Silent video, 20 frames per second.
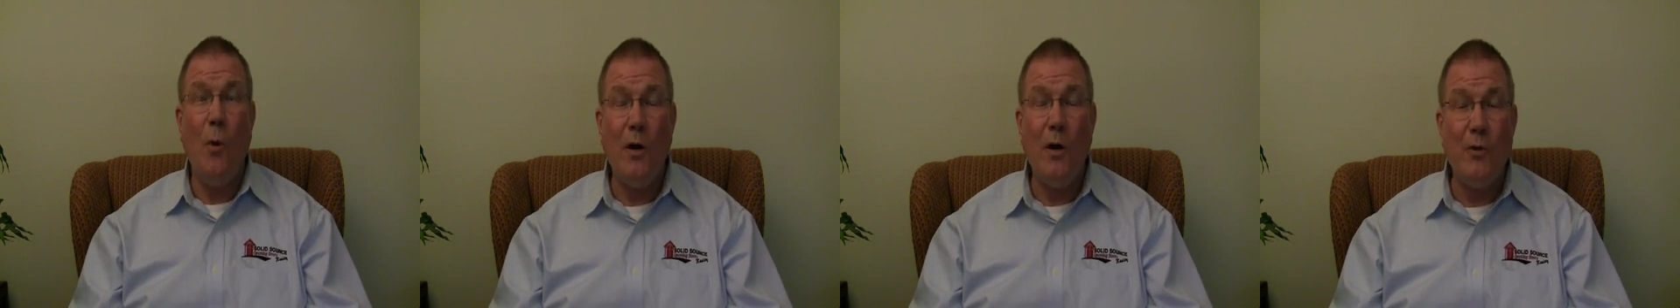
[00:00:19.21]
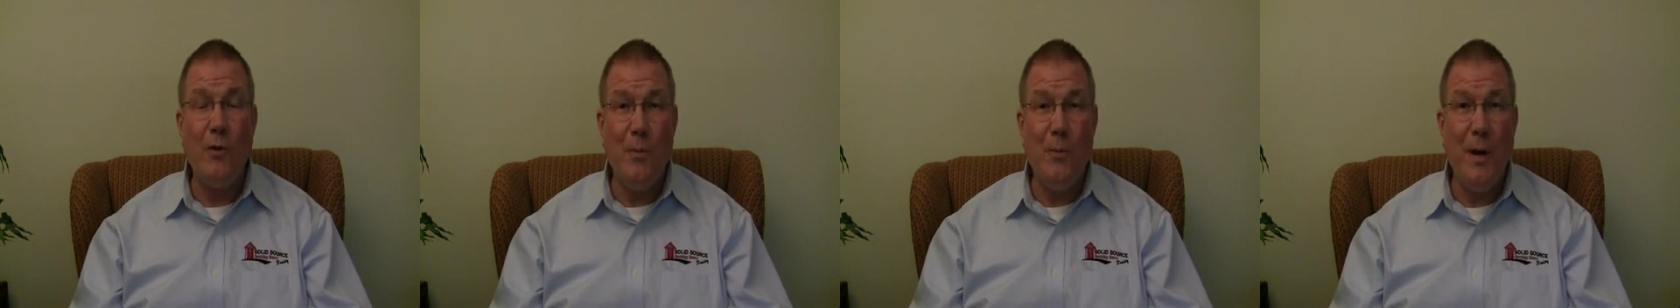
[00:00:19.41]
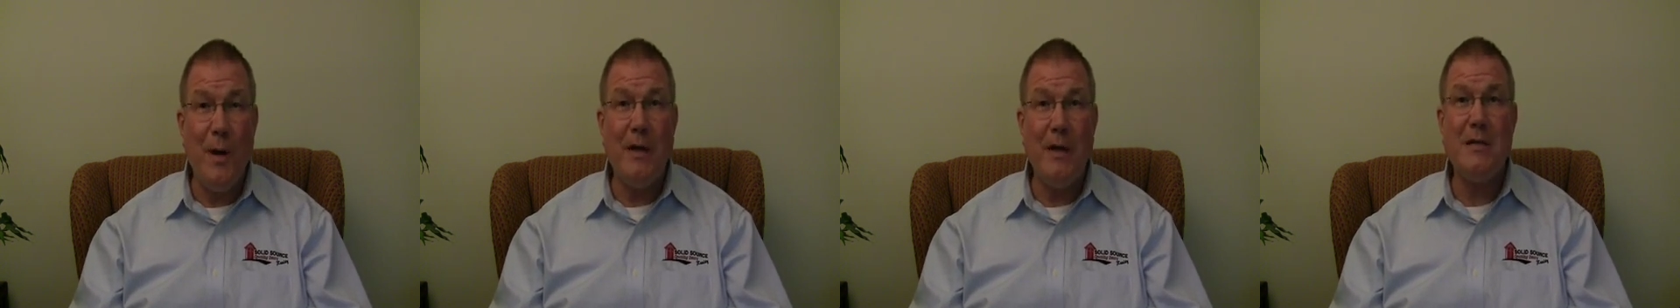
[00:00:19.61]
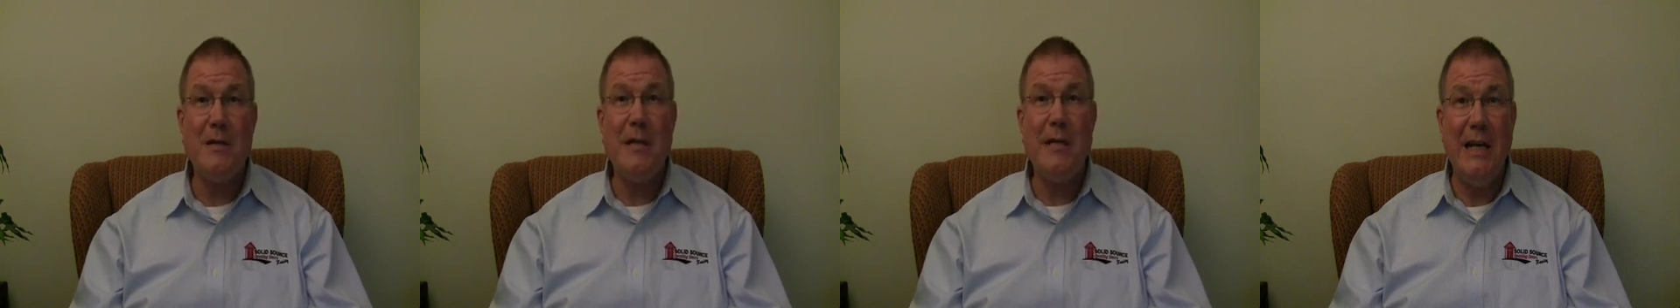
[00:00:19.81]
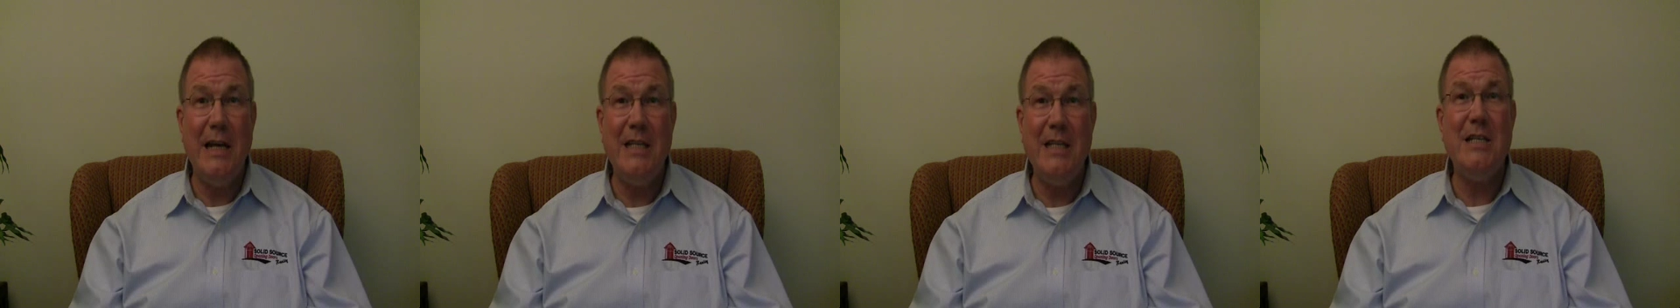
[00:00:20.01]
What are the
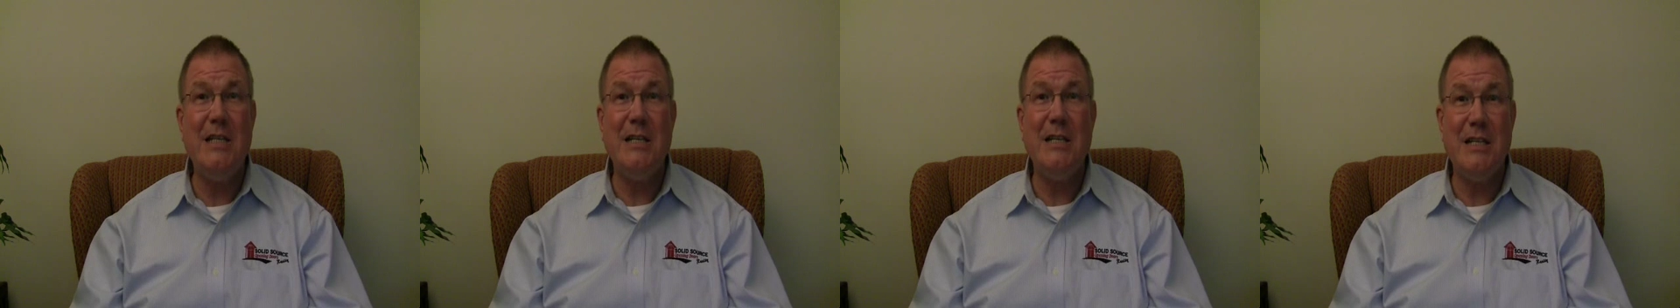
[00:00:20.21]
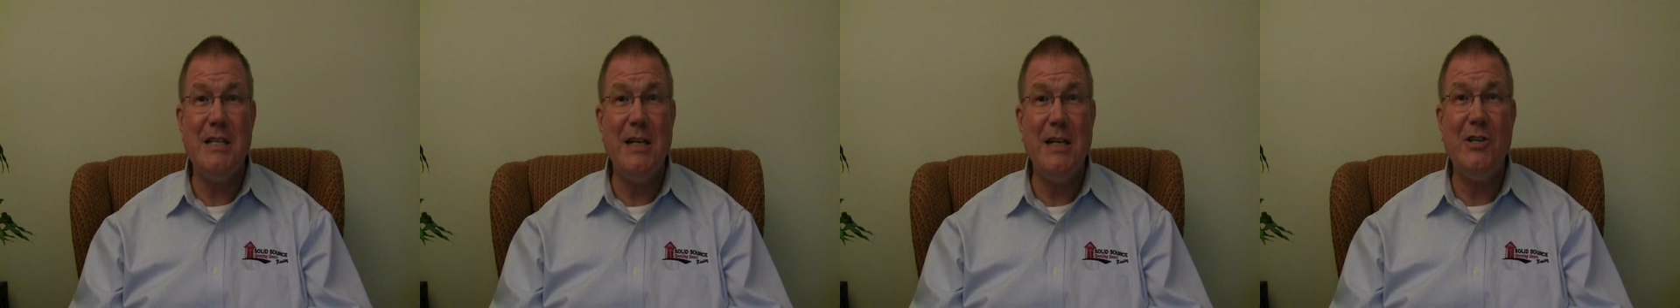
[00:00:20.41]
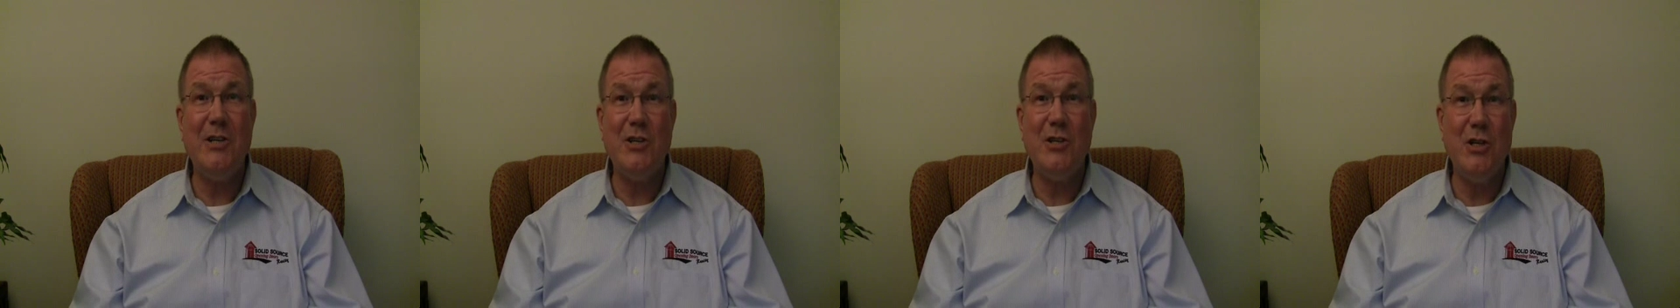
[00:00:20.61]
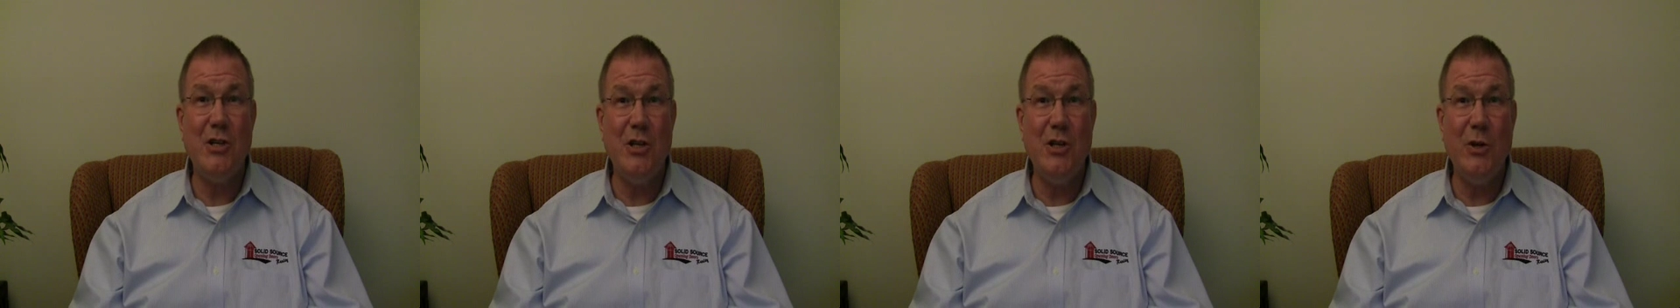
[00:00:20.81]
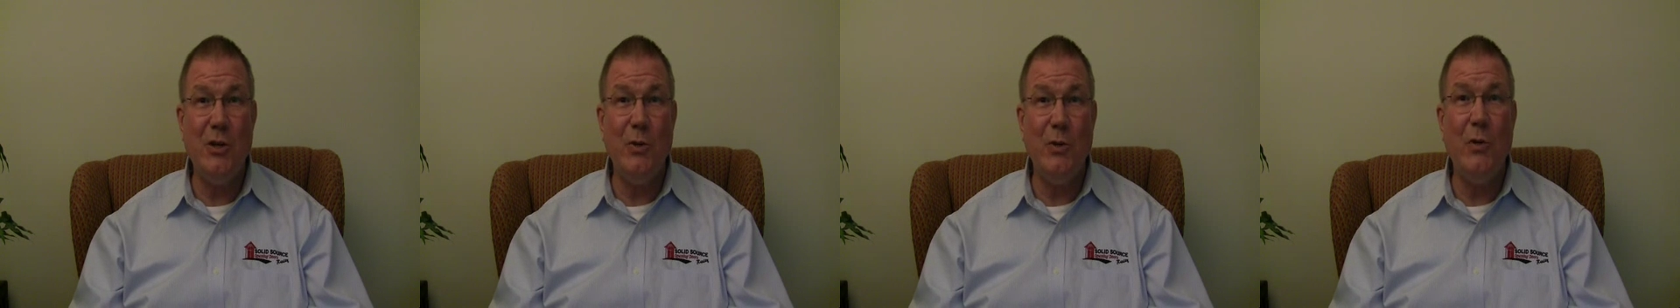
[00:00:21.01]
best, easiest things to
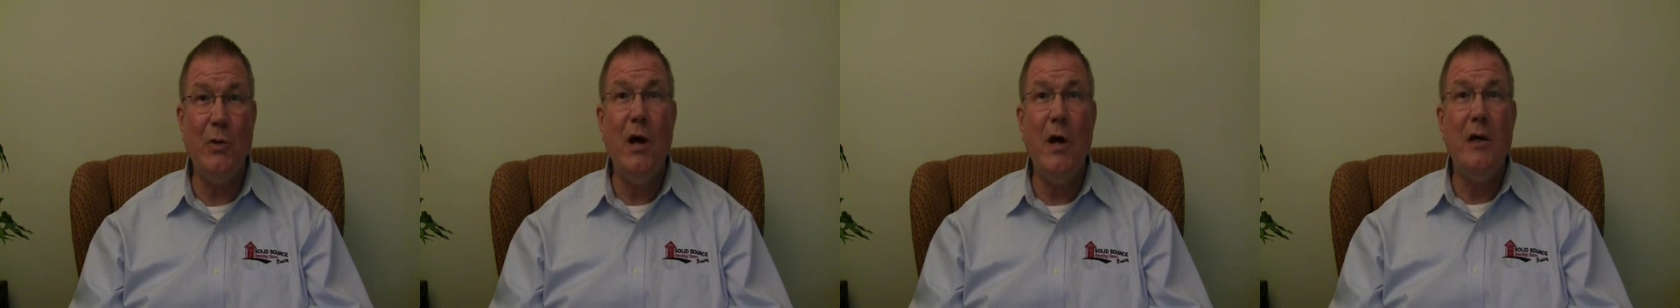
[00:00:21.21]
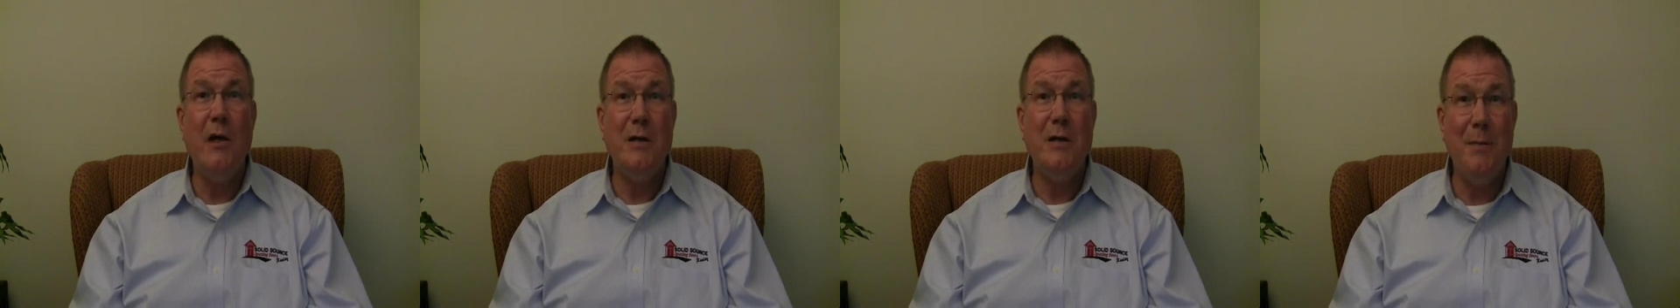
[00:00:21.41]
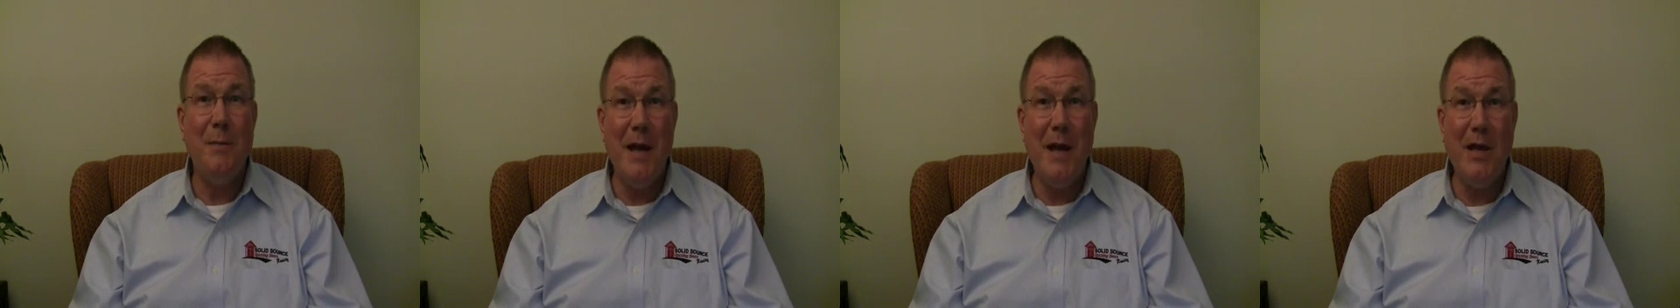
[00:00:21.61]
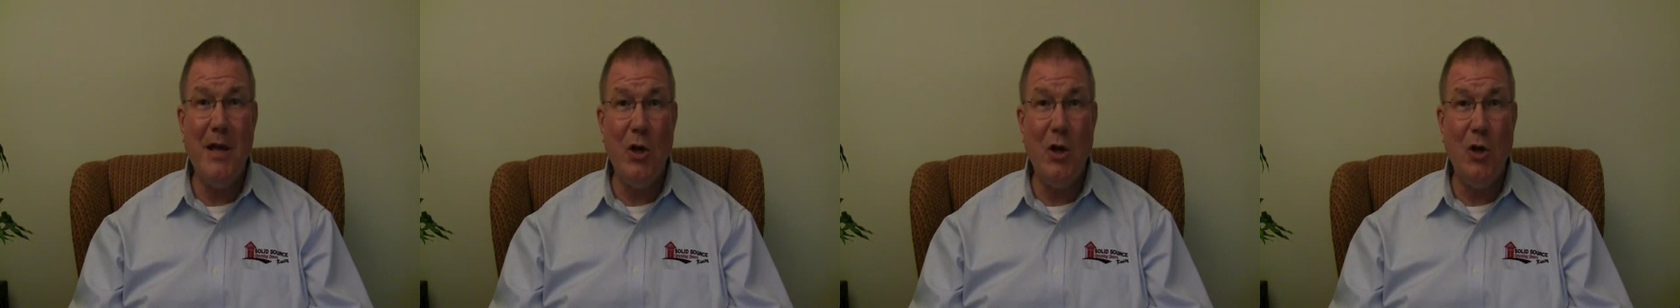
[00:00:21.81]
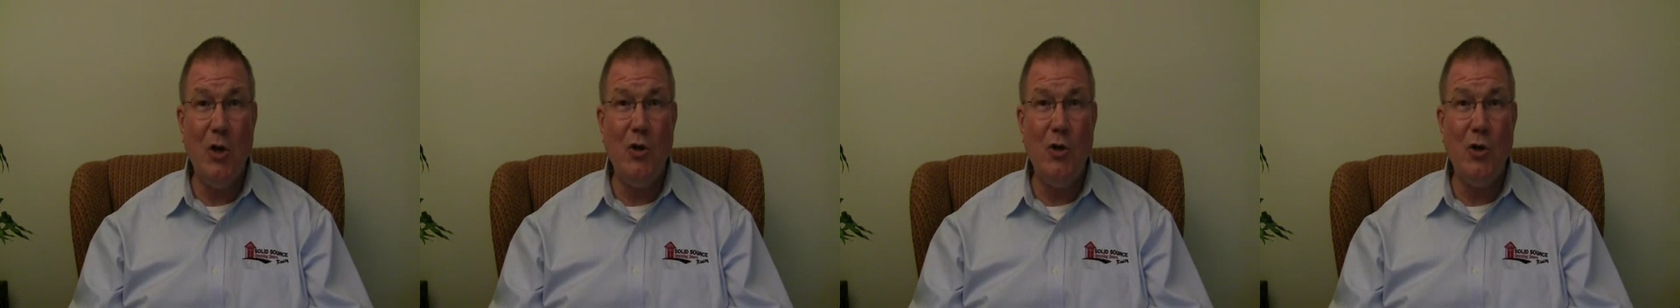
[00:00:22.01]
do to make
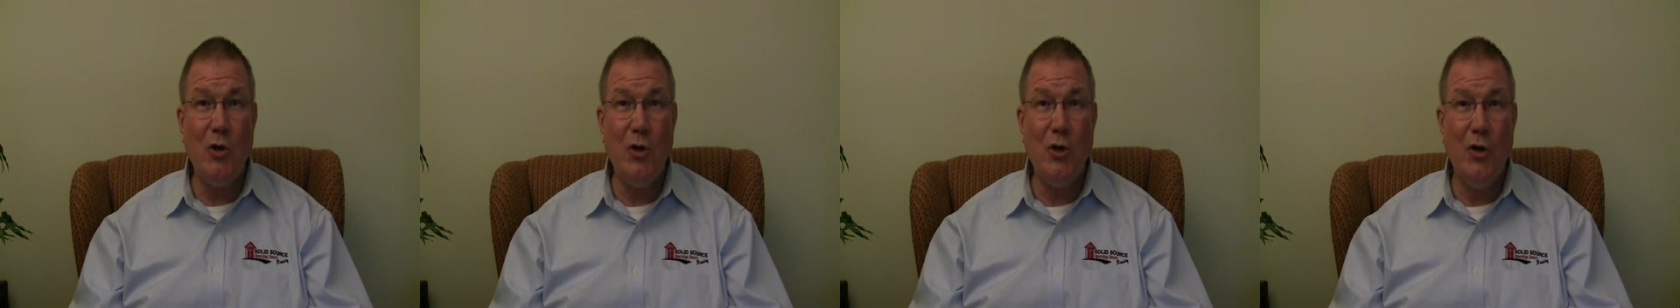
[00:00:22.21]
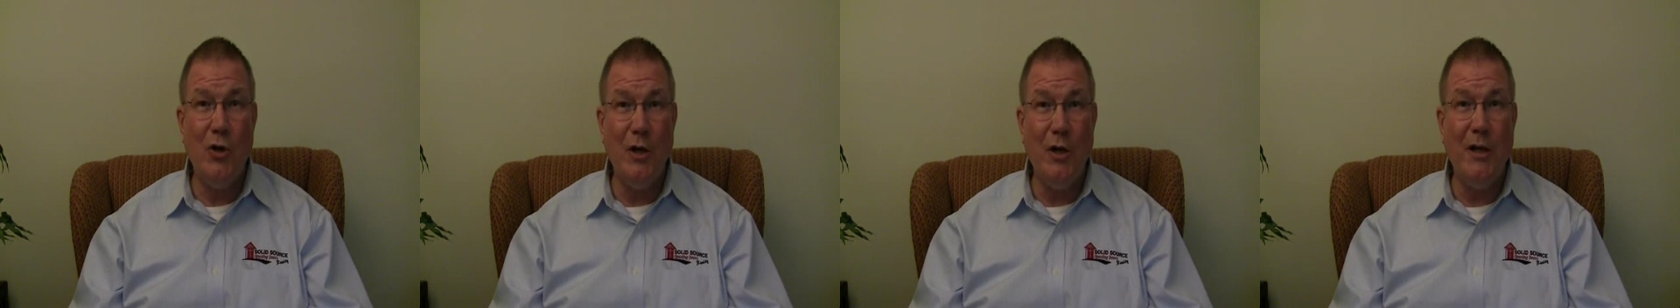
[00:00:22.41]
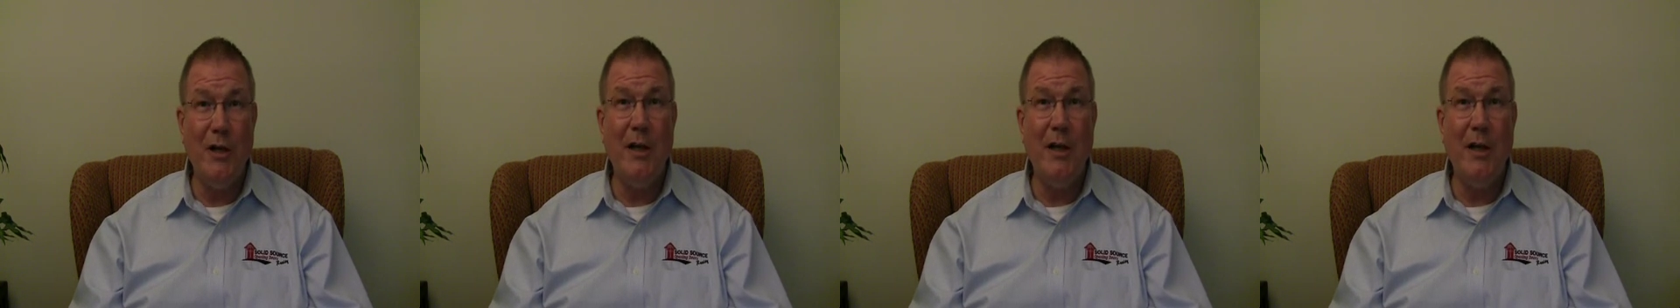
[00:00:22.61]
it look good?